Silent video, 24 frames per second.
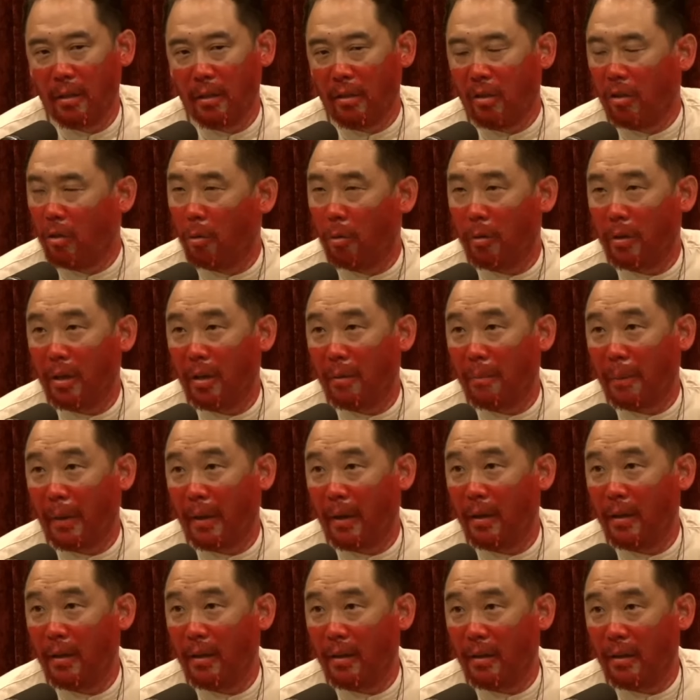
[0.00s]
you don't want to get
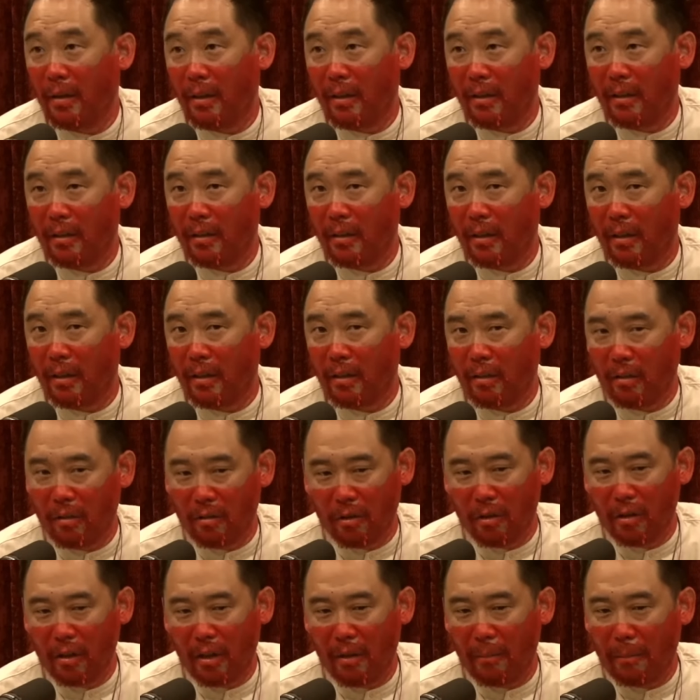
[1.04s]
paid. Like
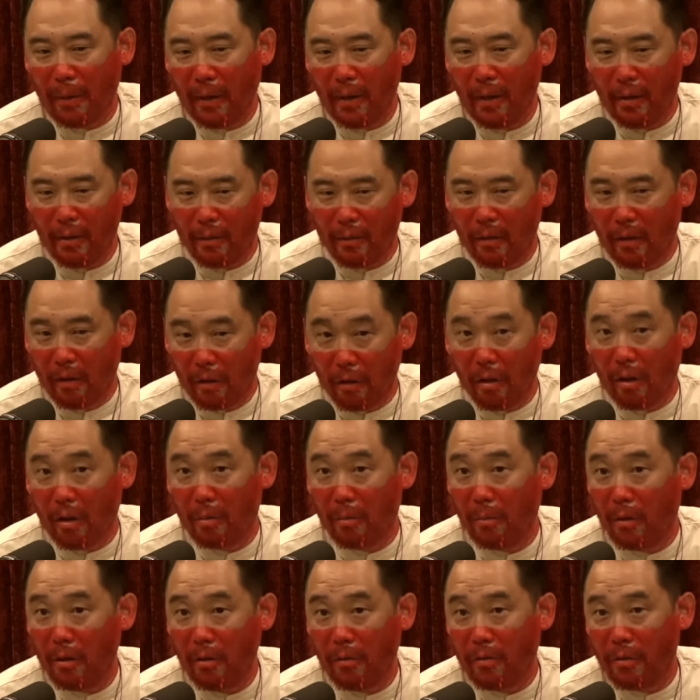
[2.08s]
you're gonna get paid a lot
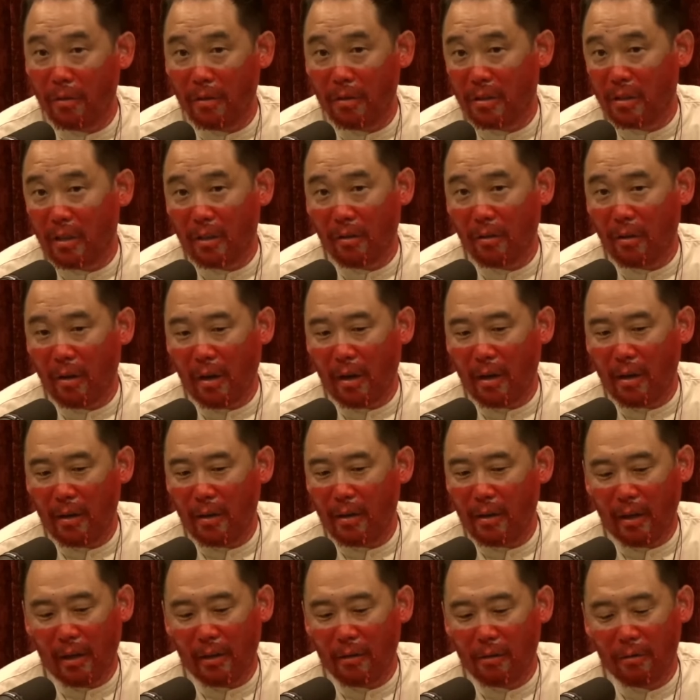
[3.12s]
of money for this. I go,
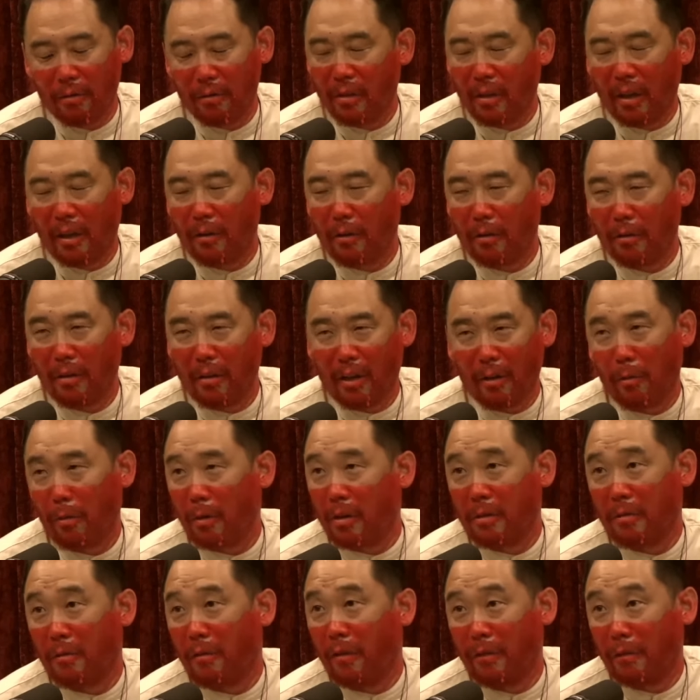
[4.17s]
I, I don't, I don't, I don't
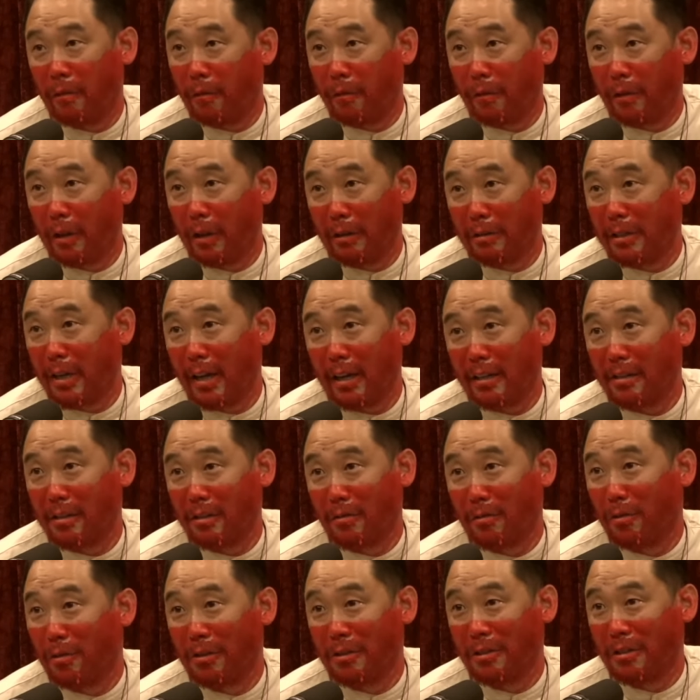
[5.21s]
want to f- fill out
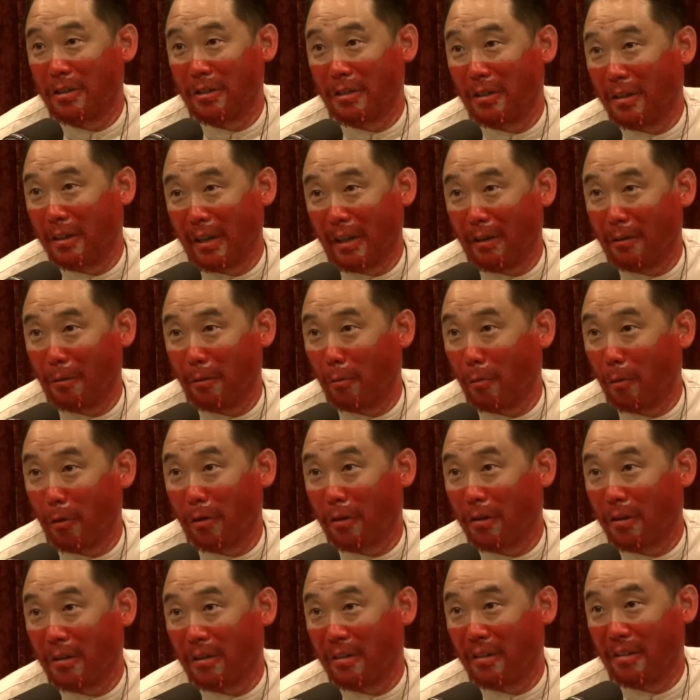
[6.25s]
taxes for this shit. Like I don't
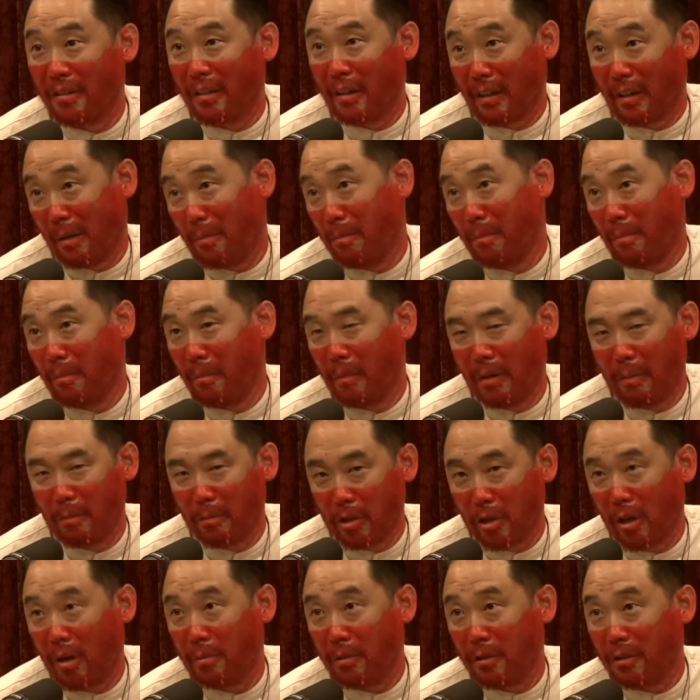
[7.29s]
work. Like I'm, I'm
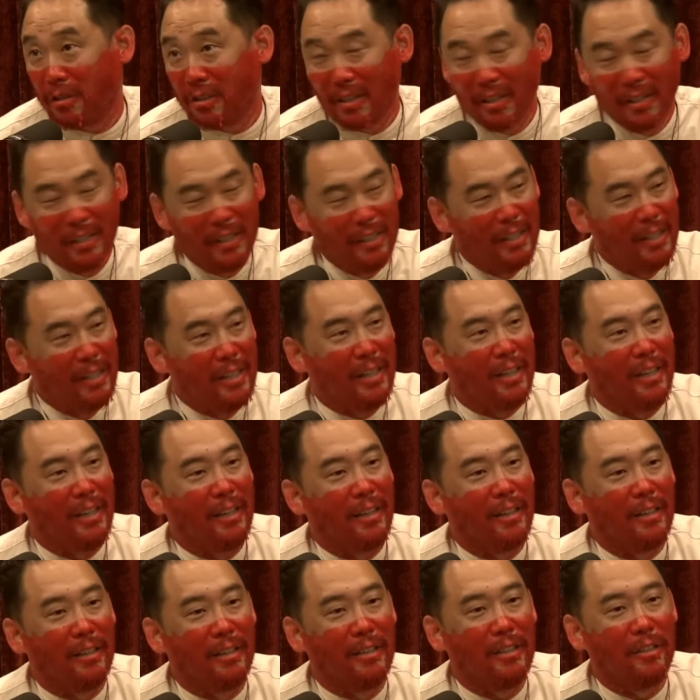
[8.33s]
jobless
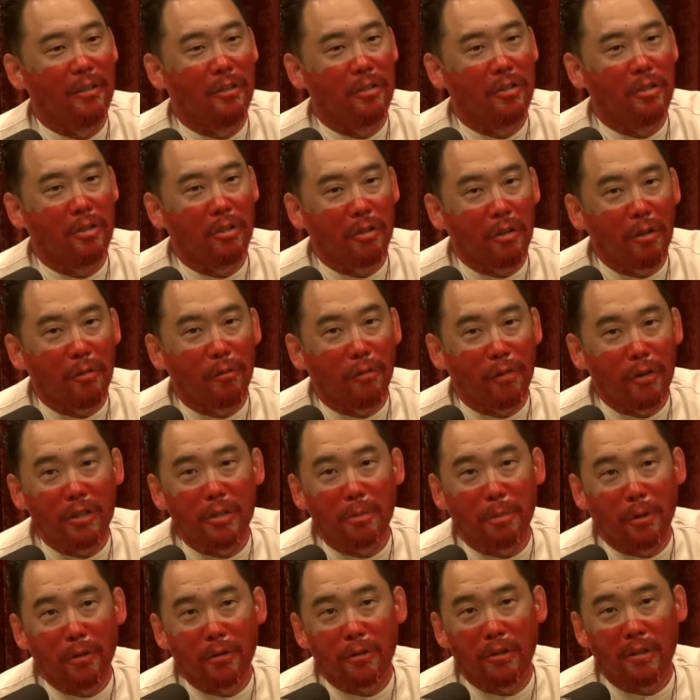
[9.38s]
and he goes, "You're the
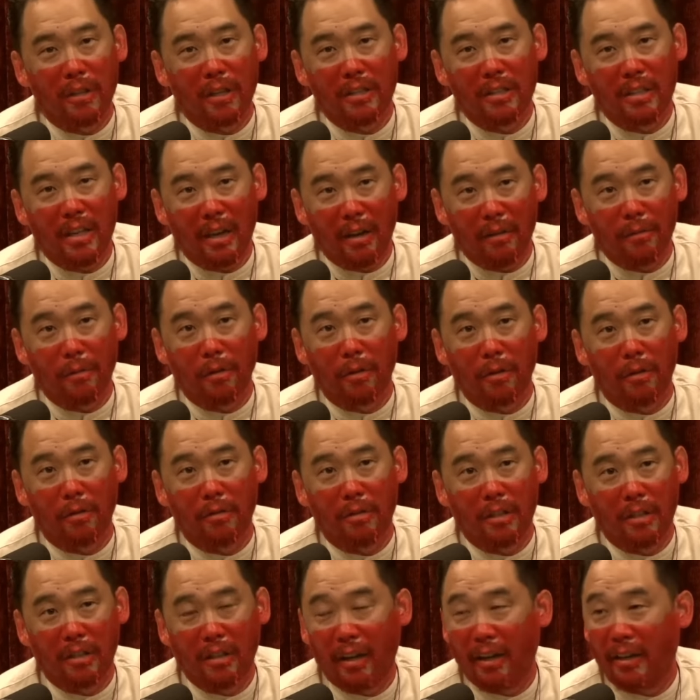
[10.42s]
first person that's ever
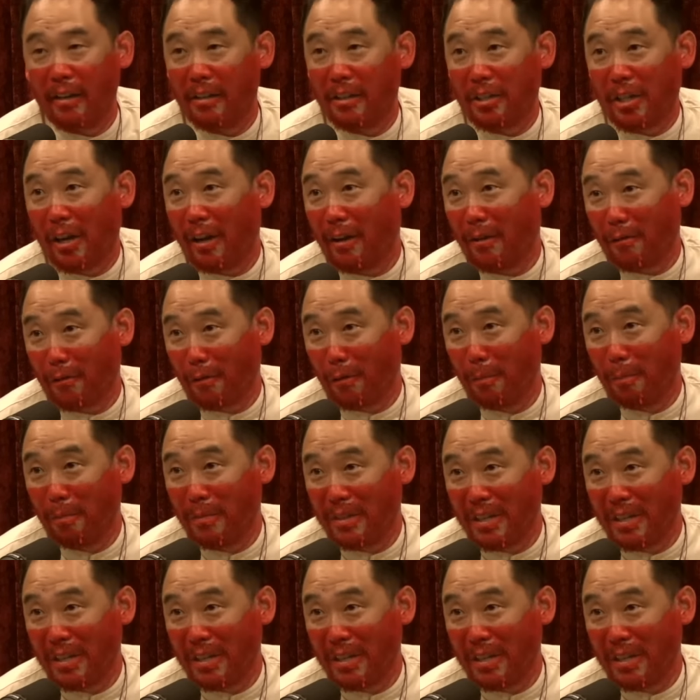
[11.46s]
denied a check from